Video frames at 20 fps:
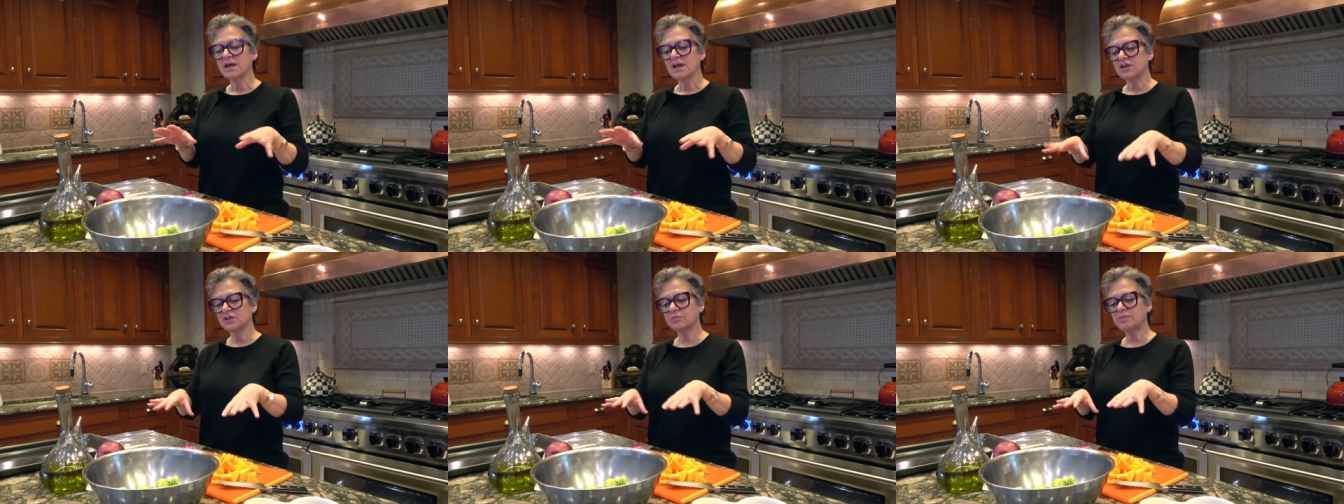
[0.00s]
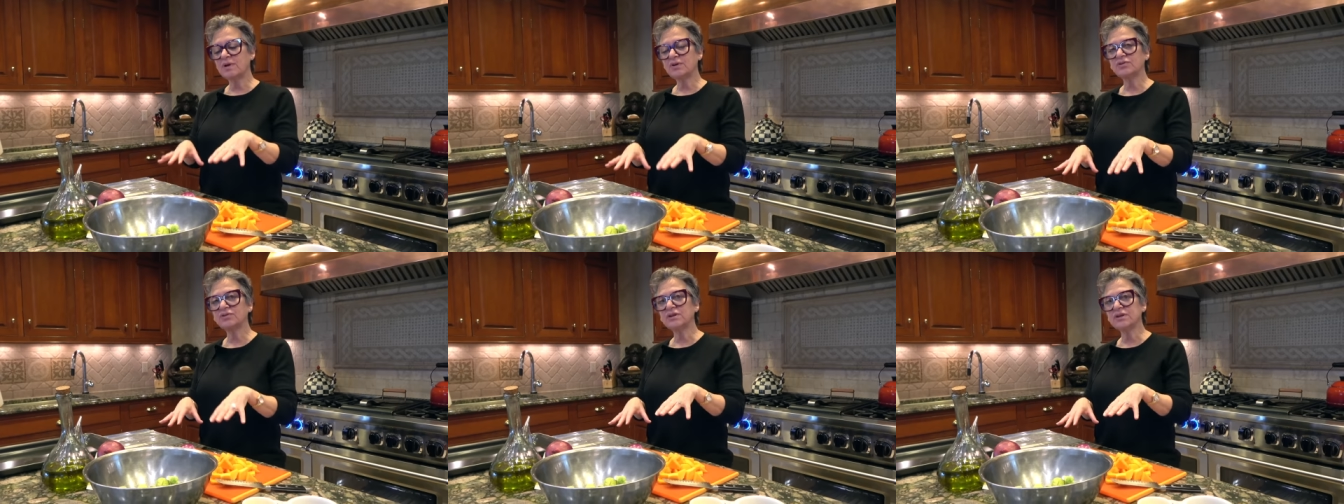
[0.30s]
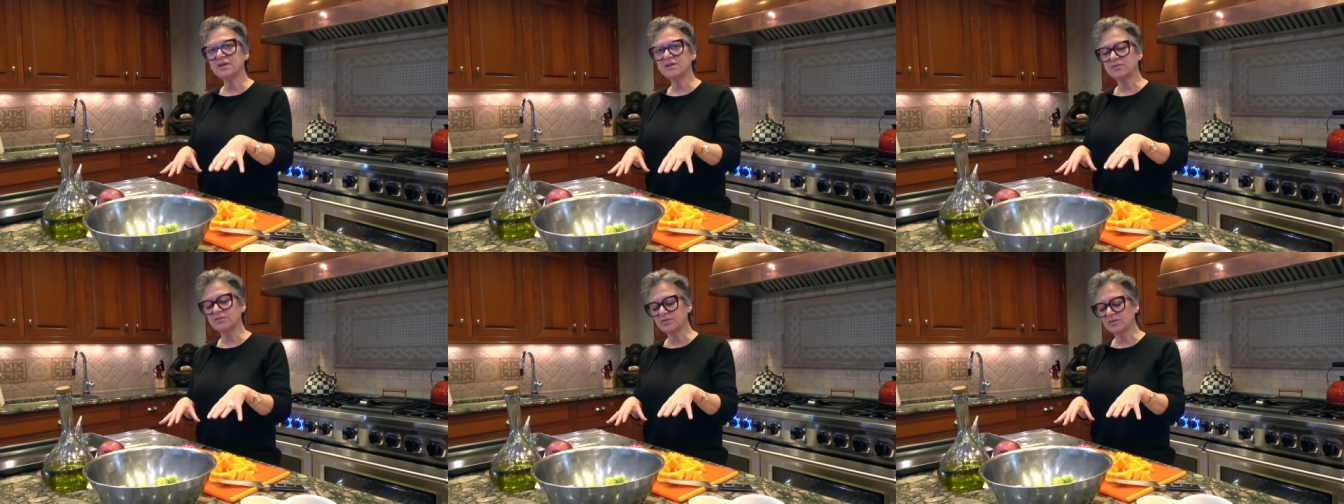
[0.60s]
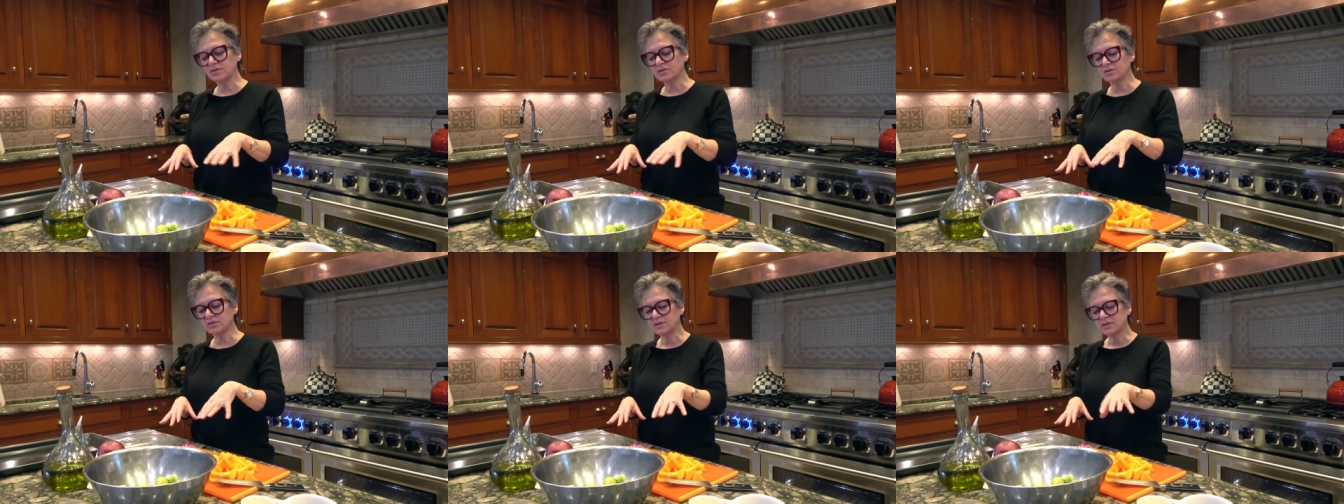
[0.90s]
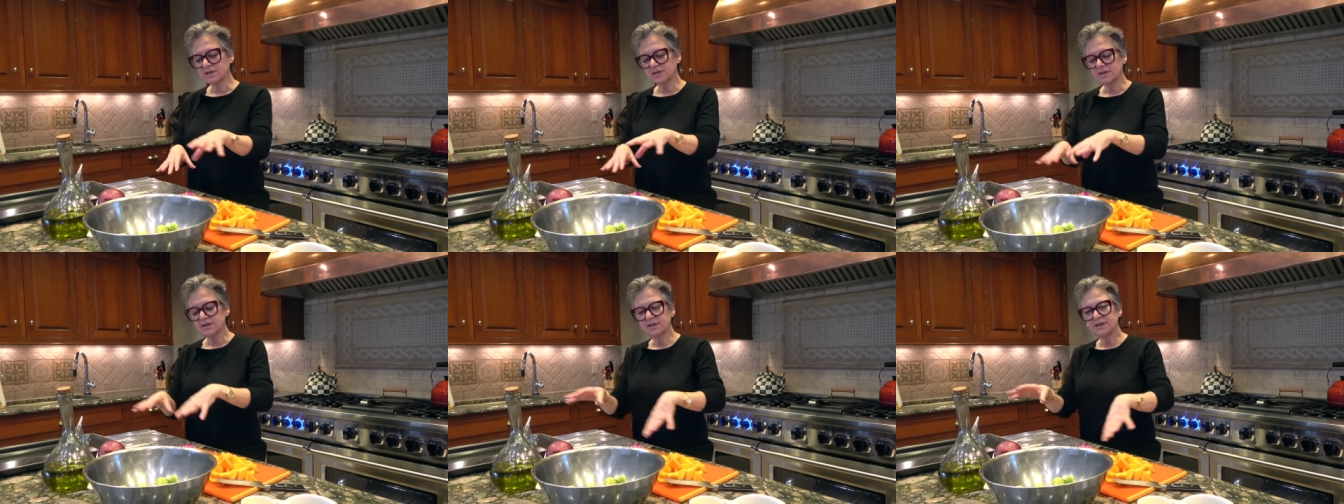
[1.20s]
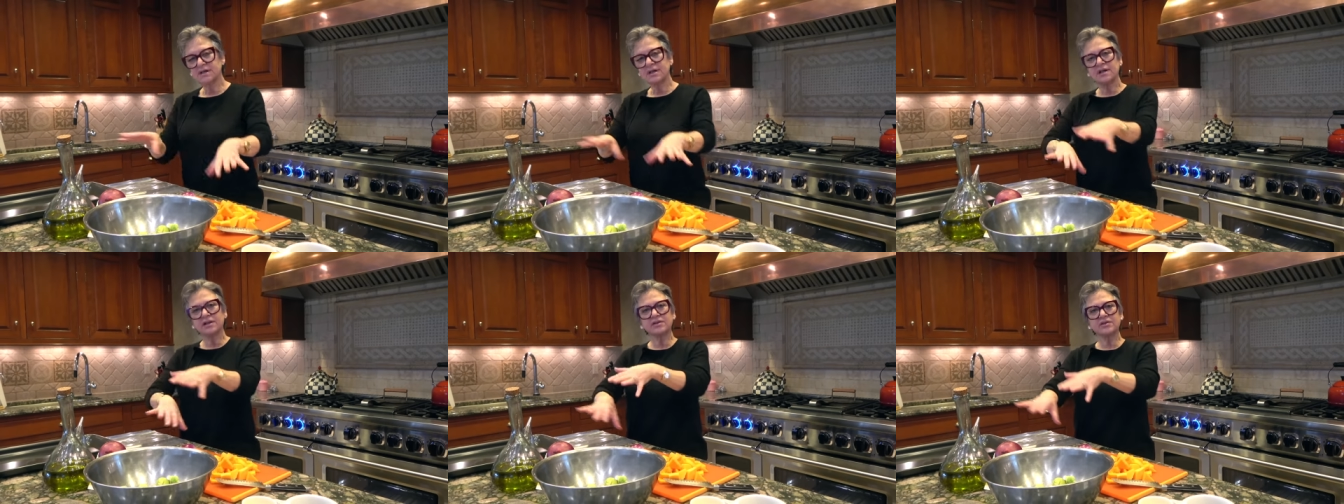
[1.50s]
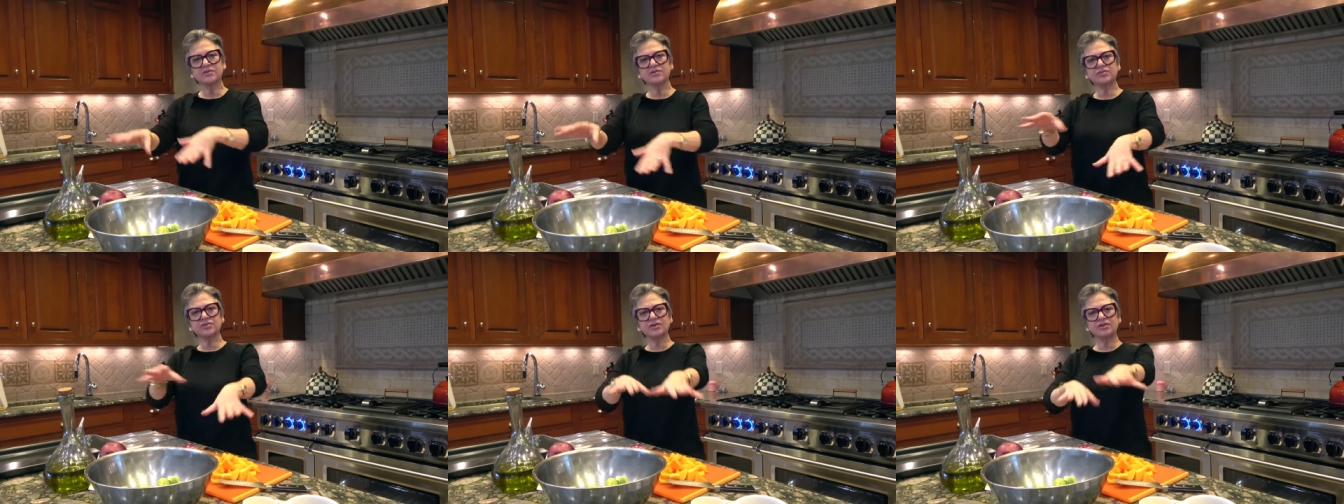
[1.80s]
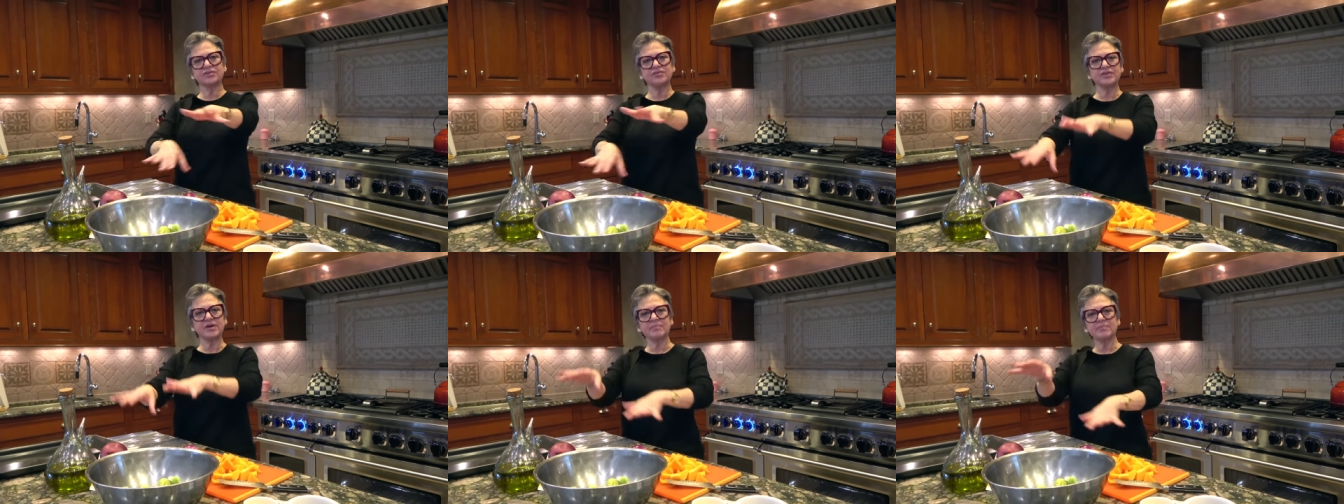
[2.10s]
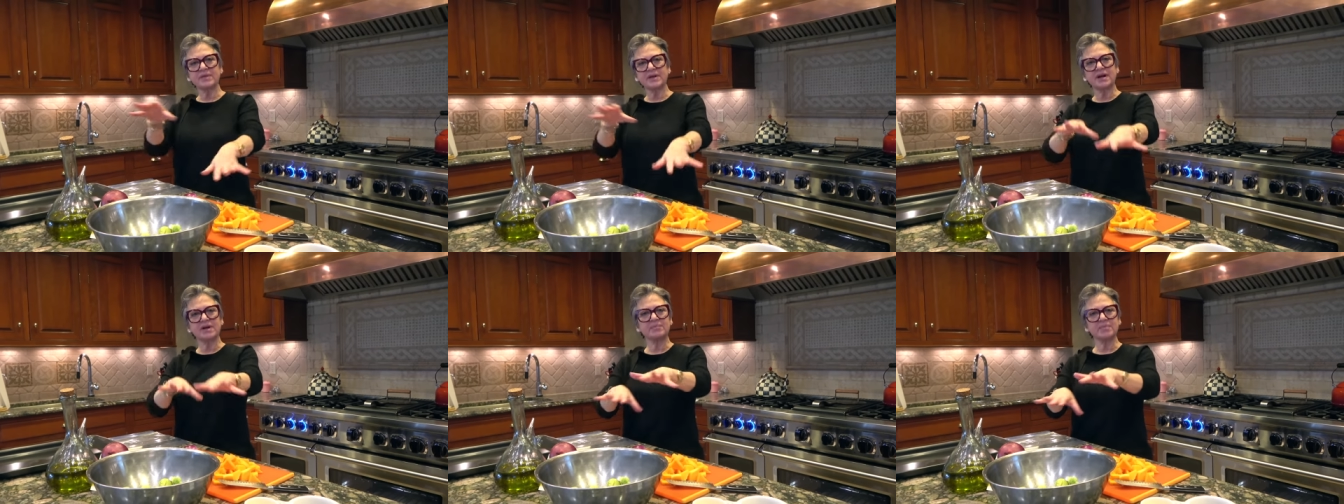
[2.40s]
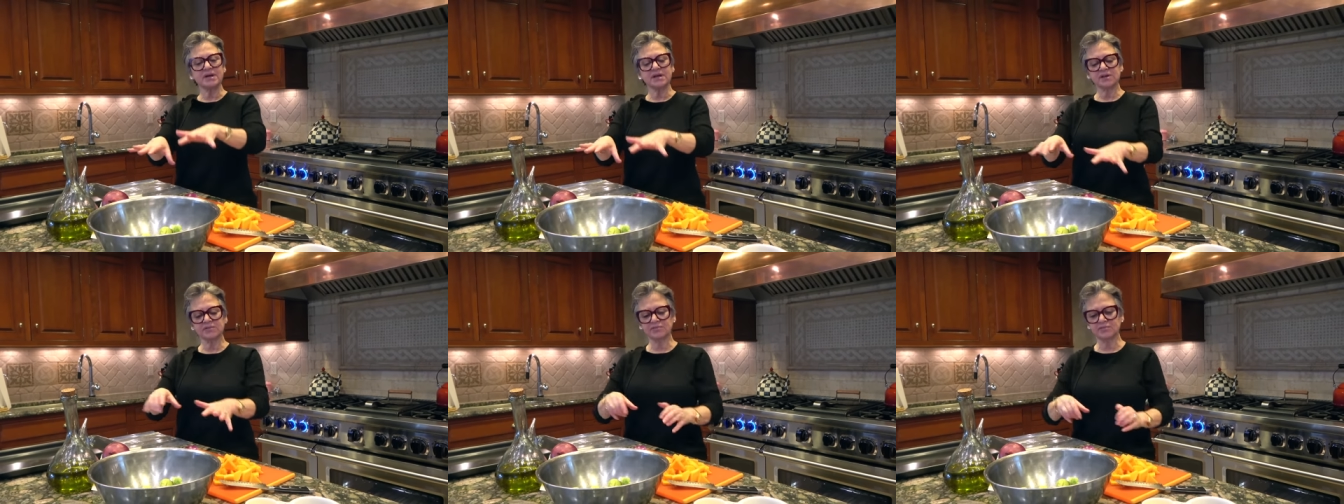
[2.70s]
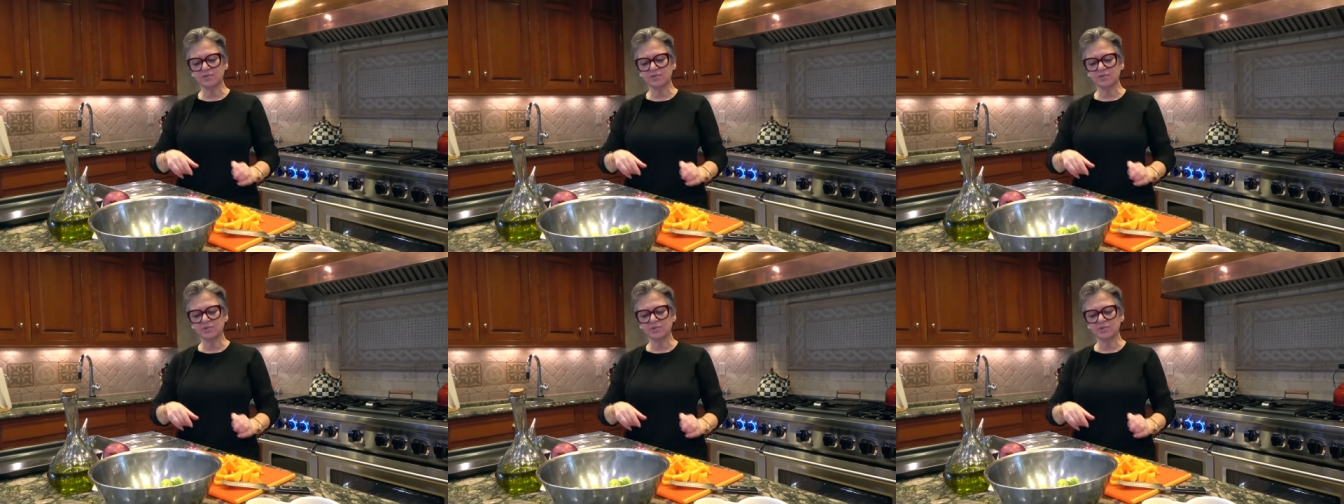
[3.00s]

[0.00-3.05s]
Especially this little this little something I'm making